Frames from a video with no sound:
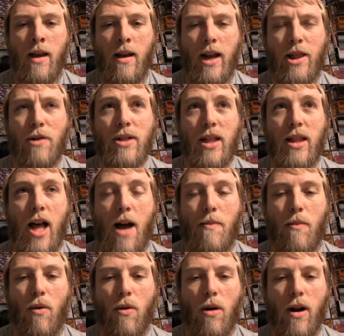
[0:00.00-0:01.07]
And there's a lot
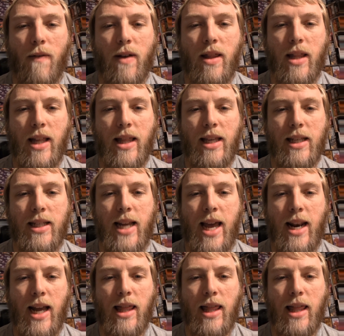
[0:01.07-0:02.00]
more of it than these 10.